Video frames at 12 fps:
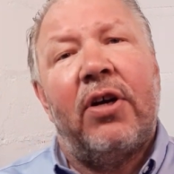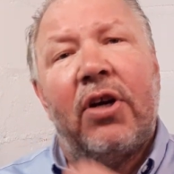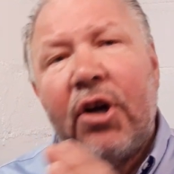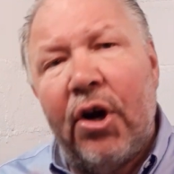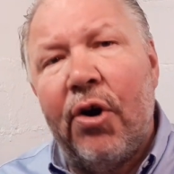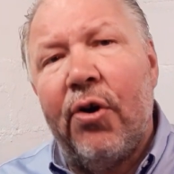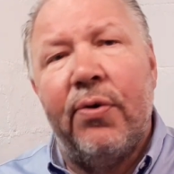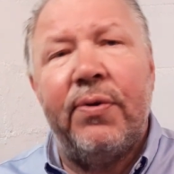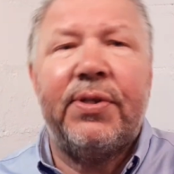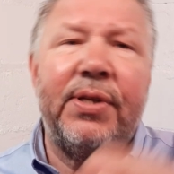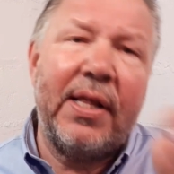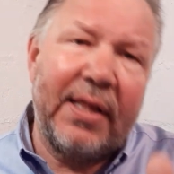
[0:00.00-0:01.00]

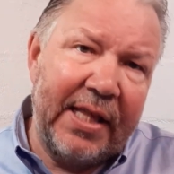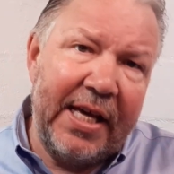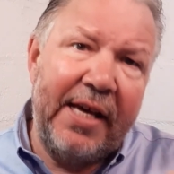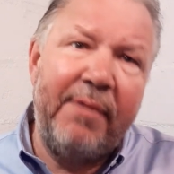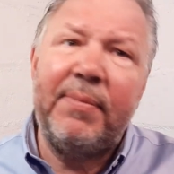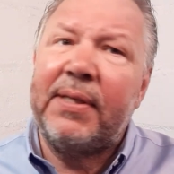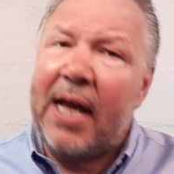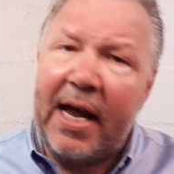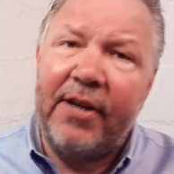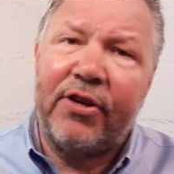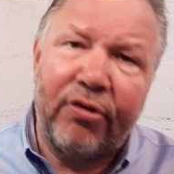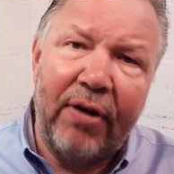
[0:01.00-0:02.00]
codes, themes,
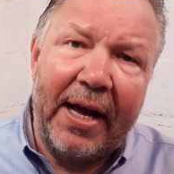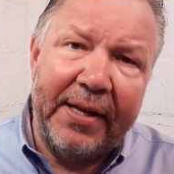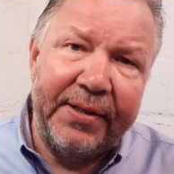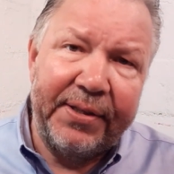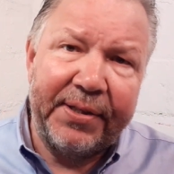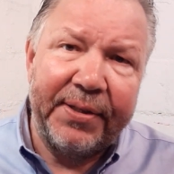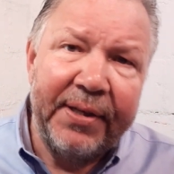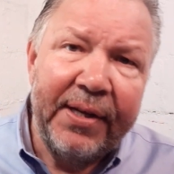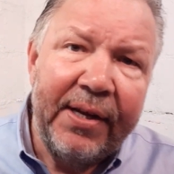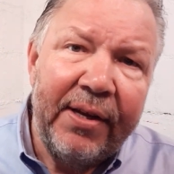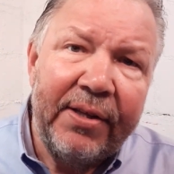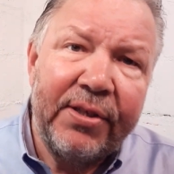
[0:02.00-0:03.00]
and trends.
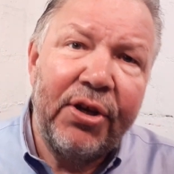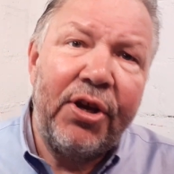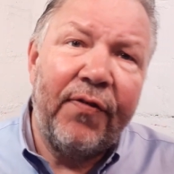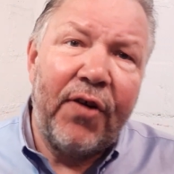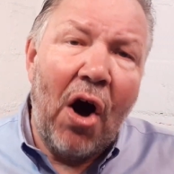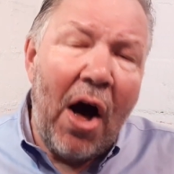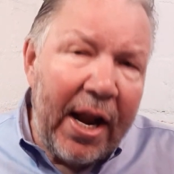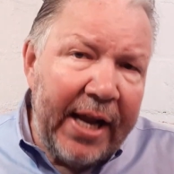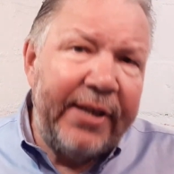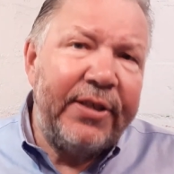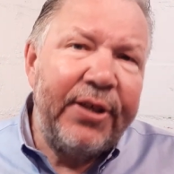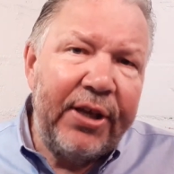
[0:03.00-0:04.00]
So you've gone
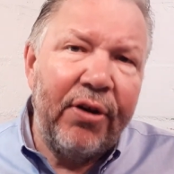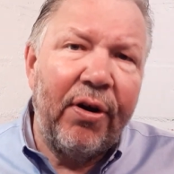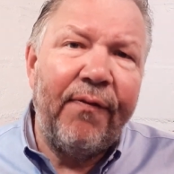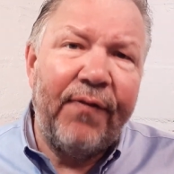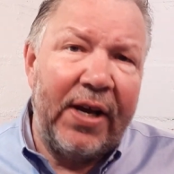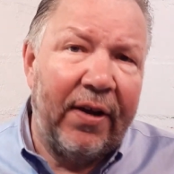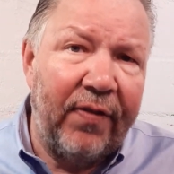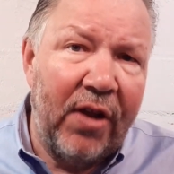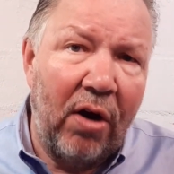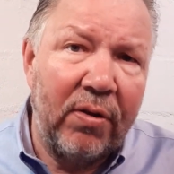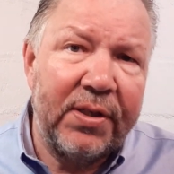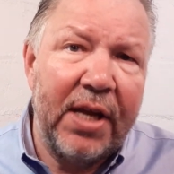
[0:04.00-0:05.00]
into your field
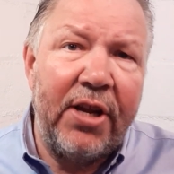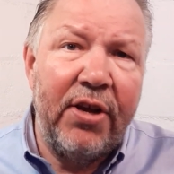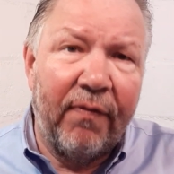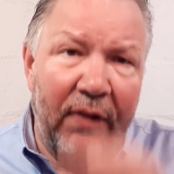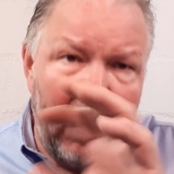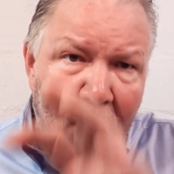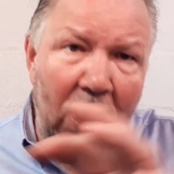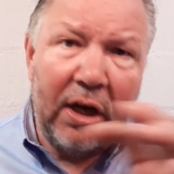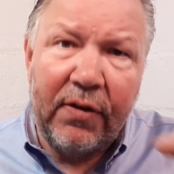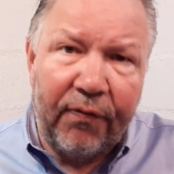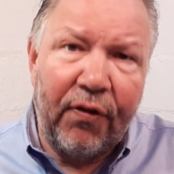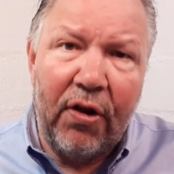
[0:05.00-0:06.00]
notes and you've
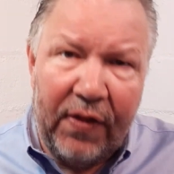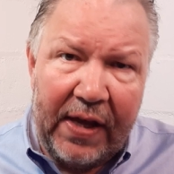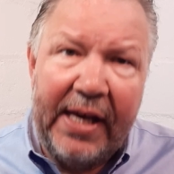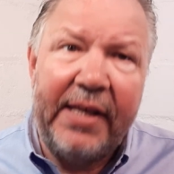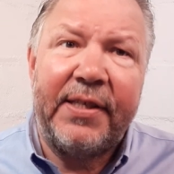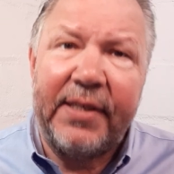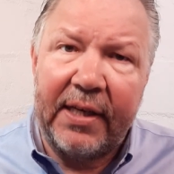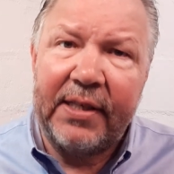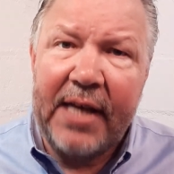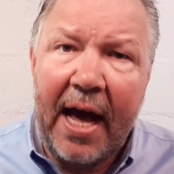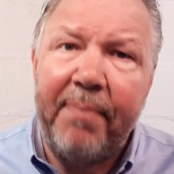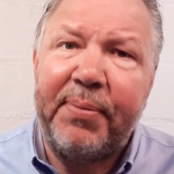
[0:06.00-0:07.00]
looked for these
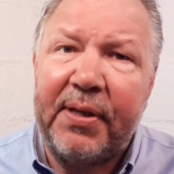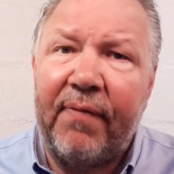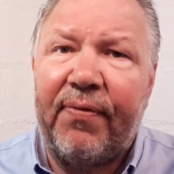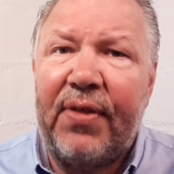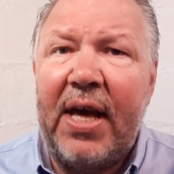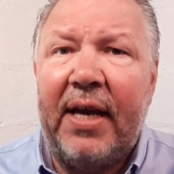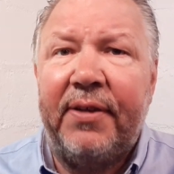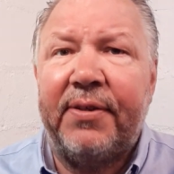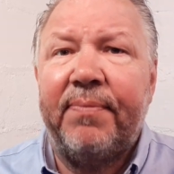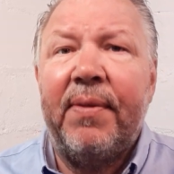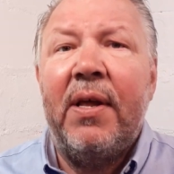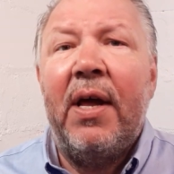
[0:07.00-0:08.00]
types of
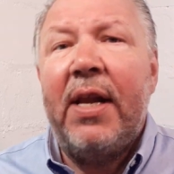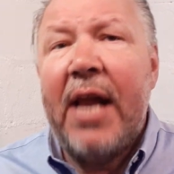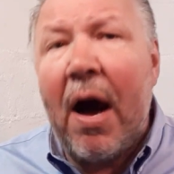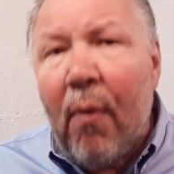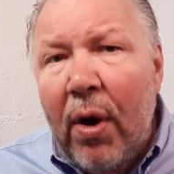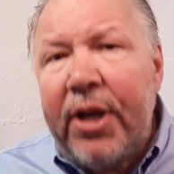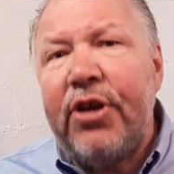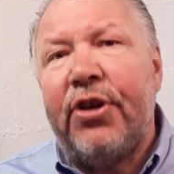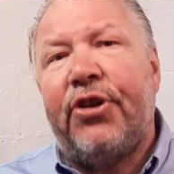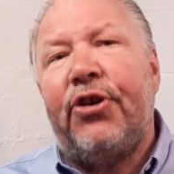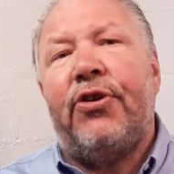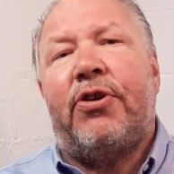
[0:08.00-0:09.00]
things. Now, what do you
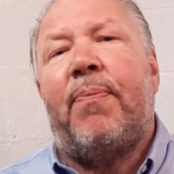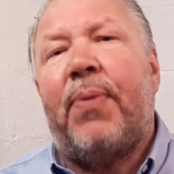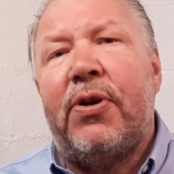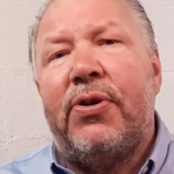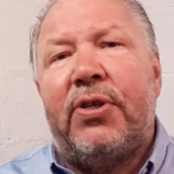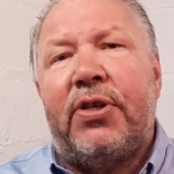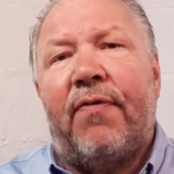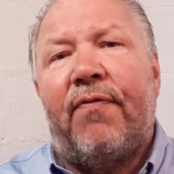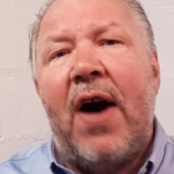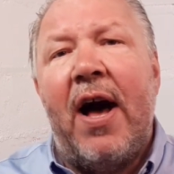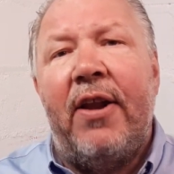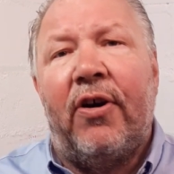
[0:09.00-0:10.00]
do to produce your
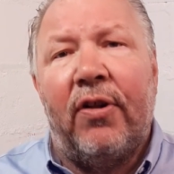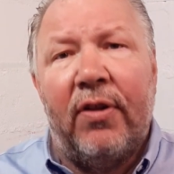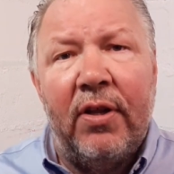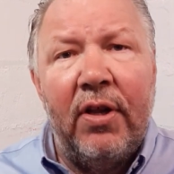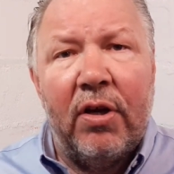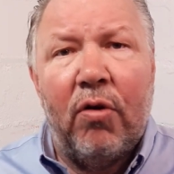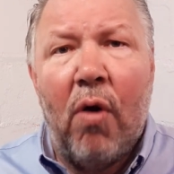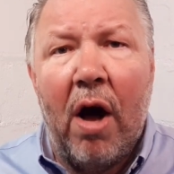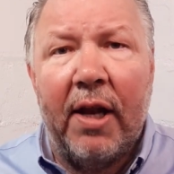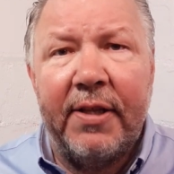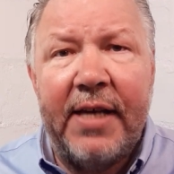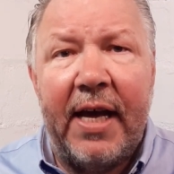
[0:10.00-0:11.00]
final
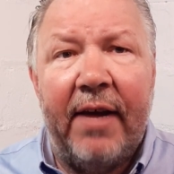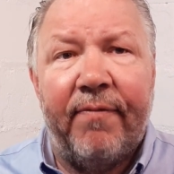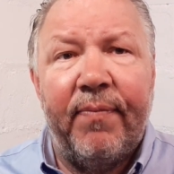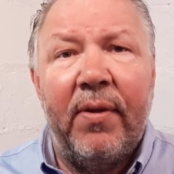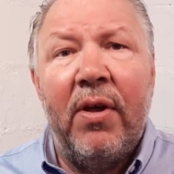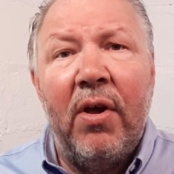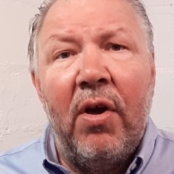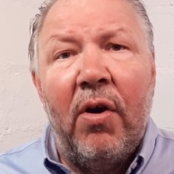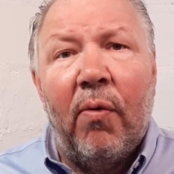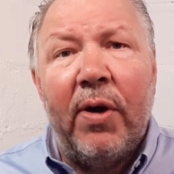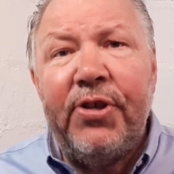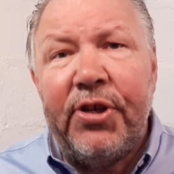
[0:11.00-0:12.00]
qualitative?
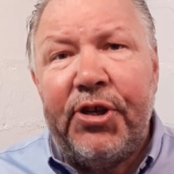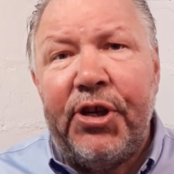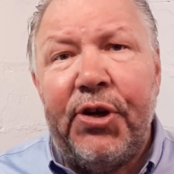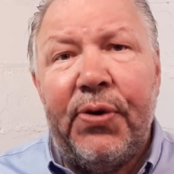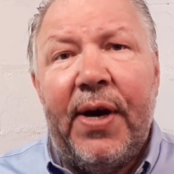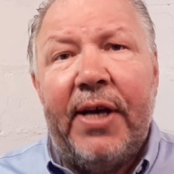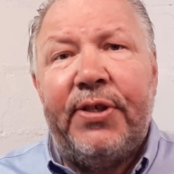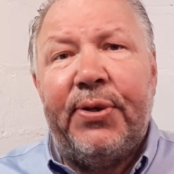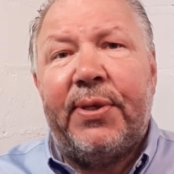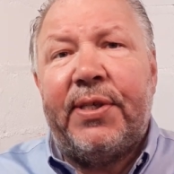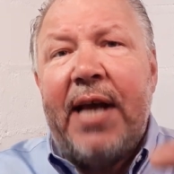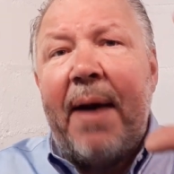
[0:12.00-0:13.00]
What you do is you
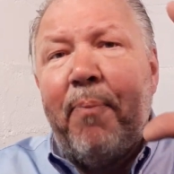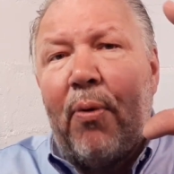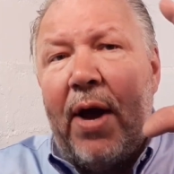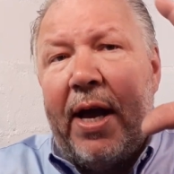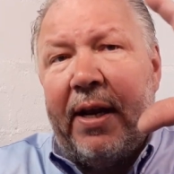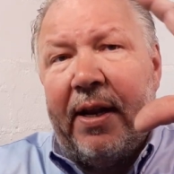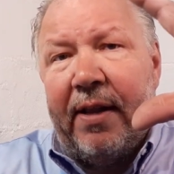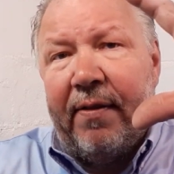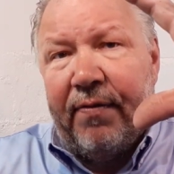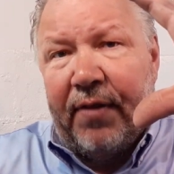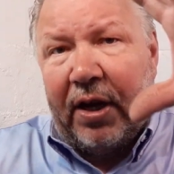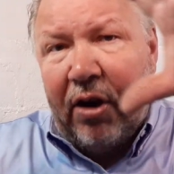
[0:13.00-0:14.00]
separate
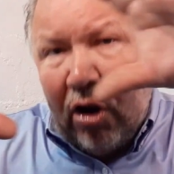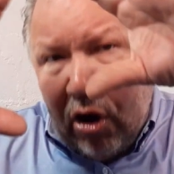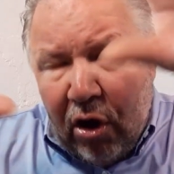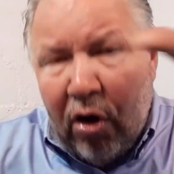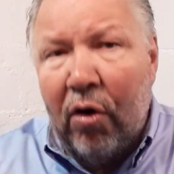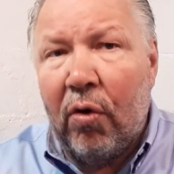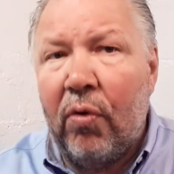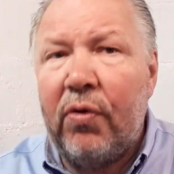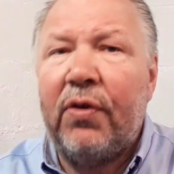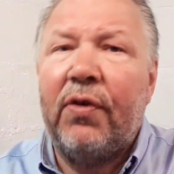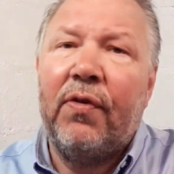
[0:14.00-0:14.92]
the code